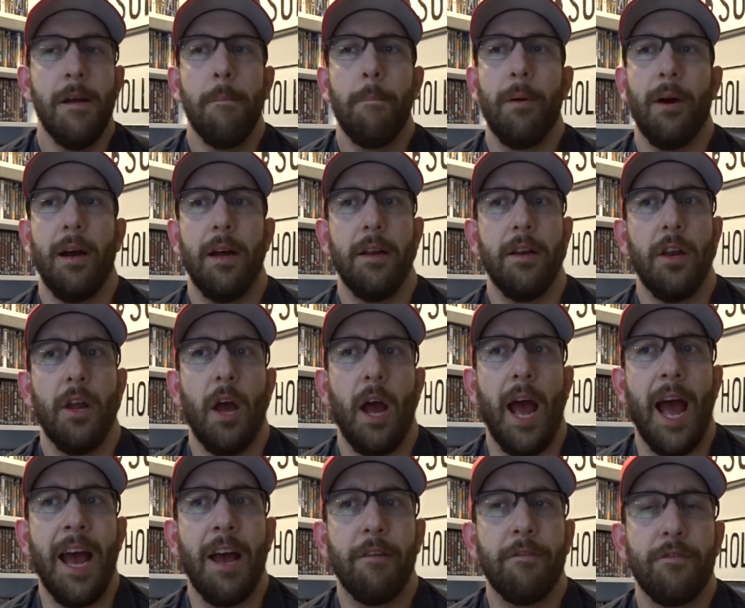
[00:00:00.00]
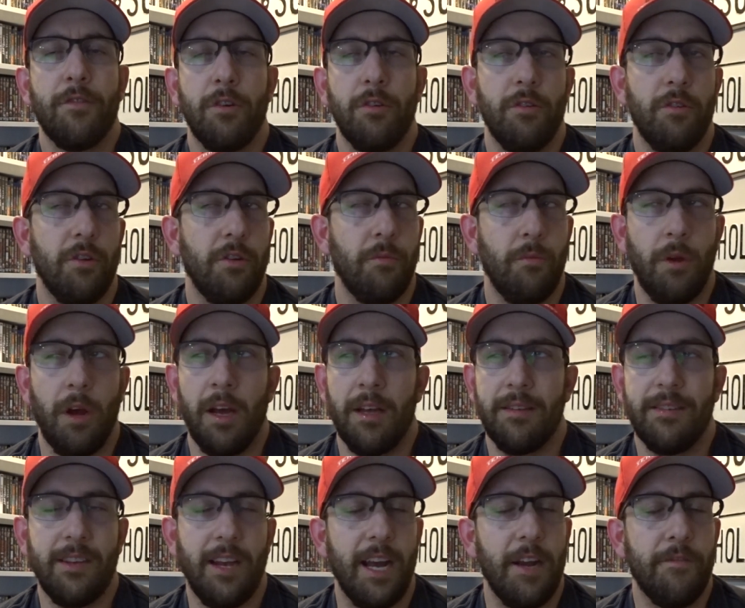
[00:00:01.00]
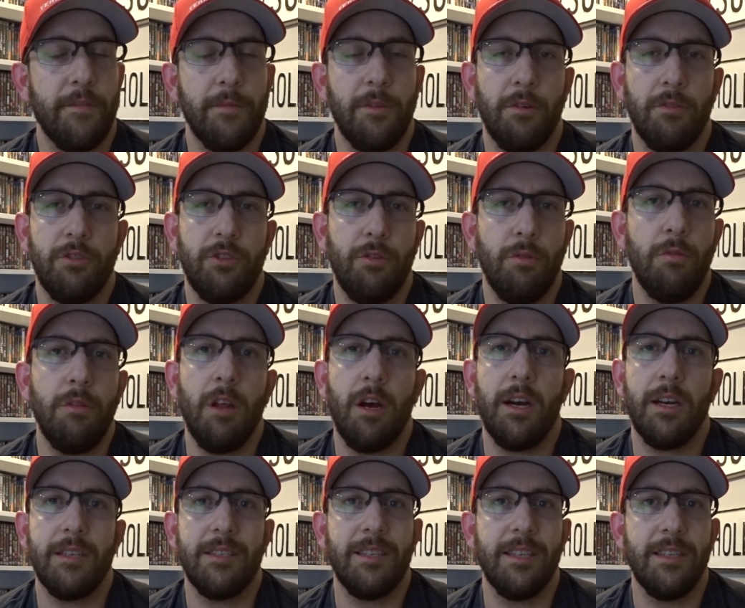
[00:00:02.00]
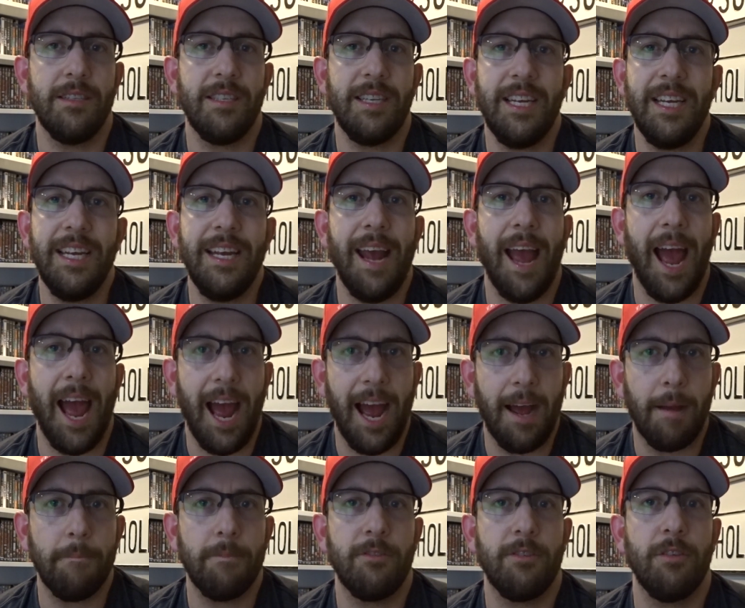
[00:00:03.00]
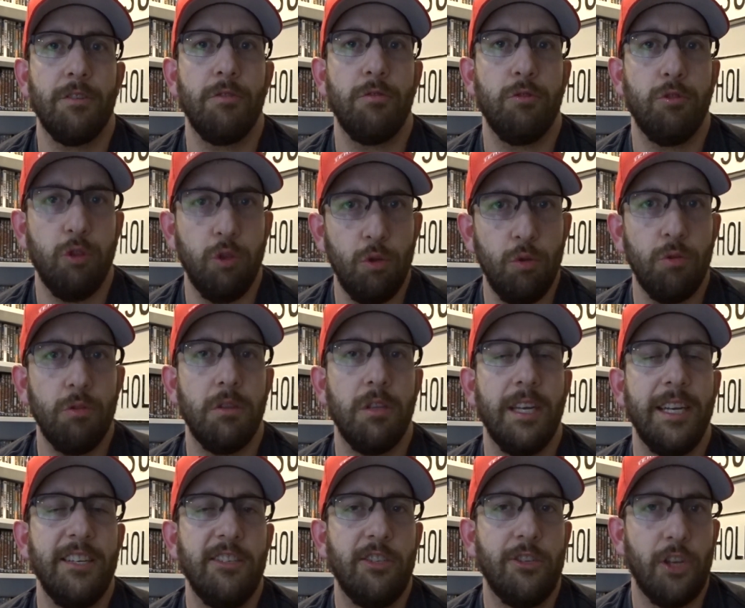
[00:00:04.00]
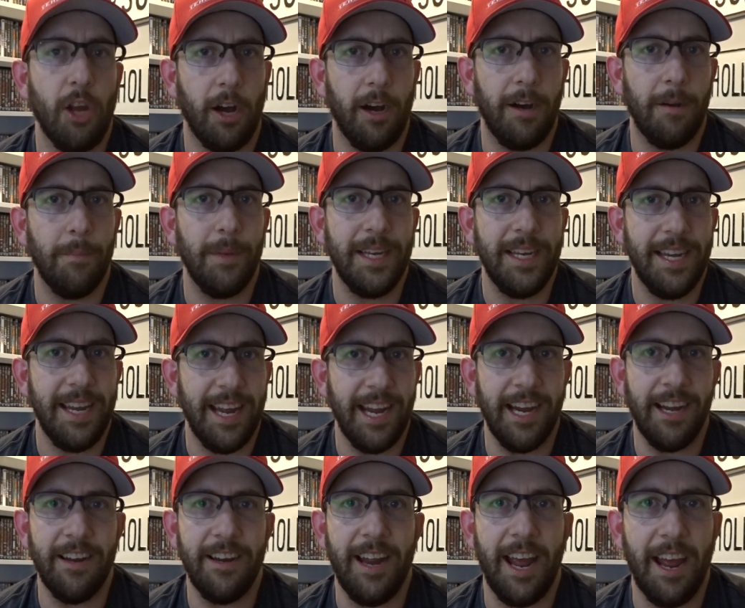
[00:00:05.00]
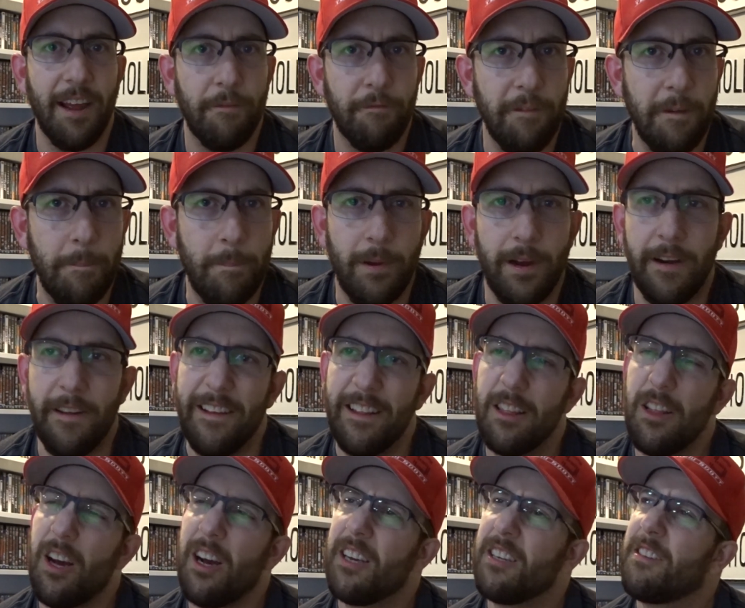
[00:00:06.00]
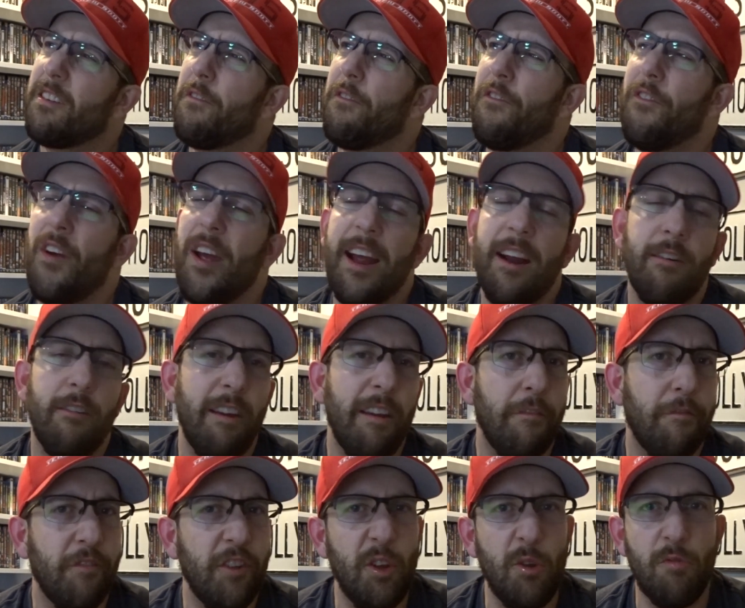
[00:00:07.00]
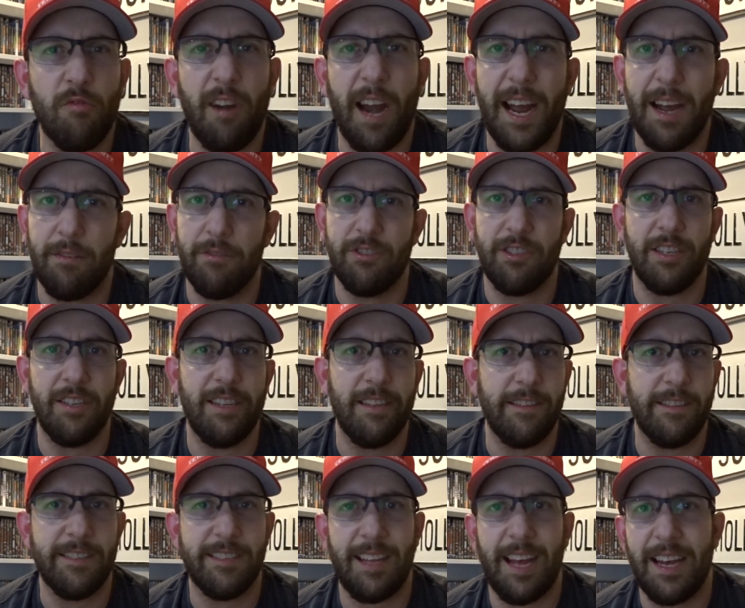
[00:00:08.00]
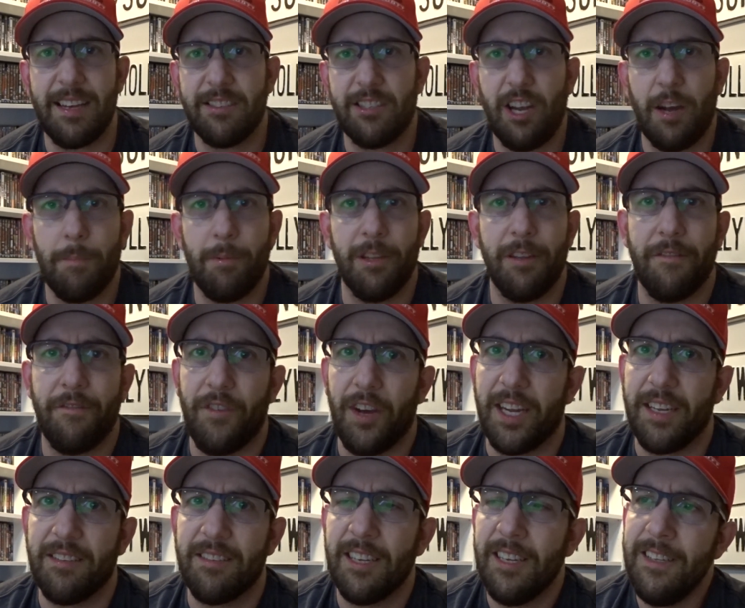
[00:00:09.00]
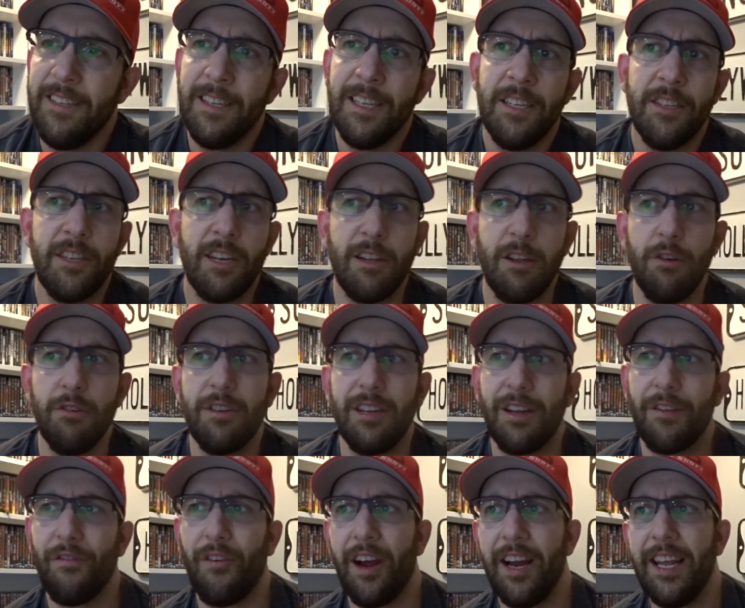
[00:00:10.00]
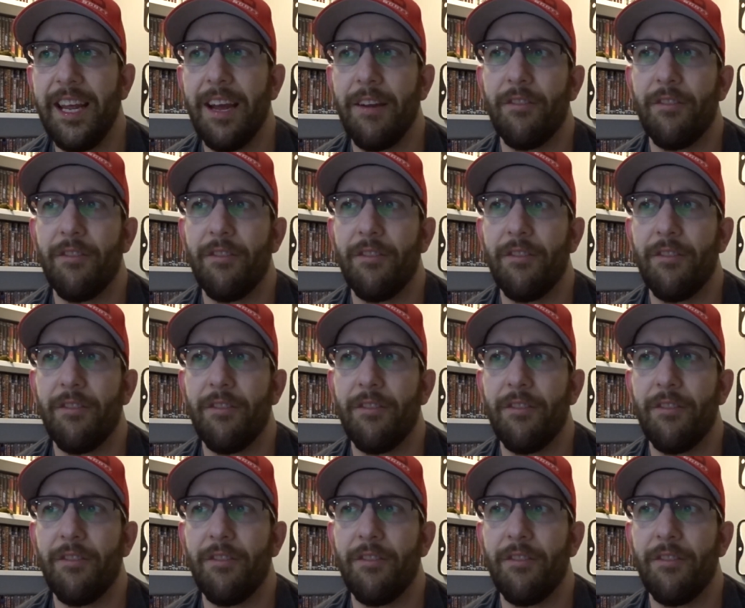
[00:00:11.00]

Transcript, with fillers: but after aside from those two losses, he absolutely dominated everybody. Lost very few rounds until his last couple of fights. The closest fight he